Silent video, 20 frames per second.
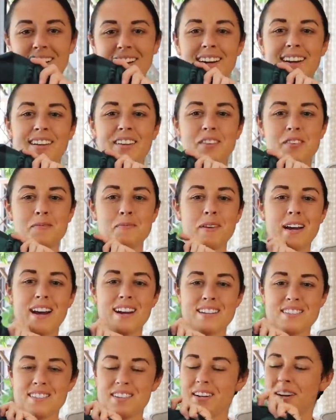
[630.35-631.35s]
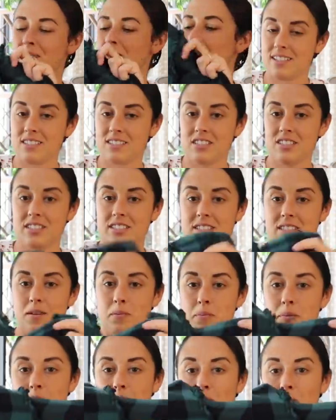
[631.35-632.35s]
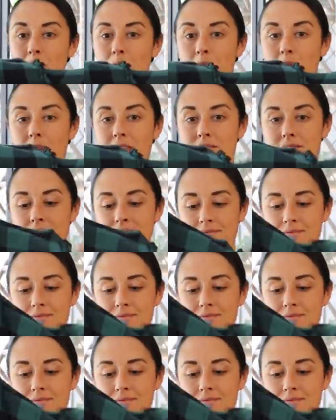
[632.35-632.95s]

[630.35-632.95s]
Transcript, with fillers: I couldn't pass it up. It's just a beautiful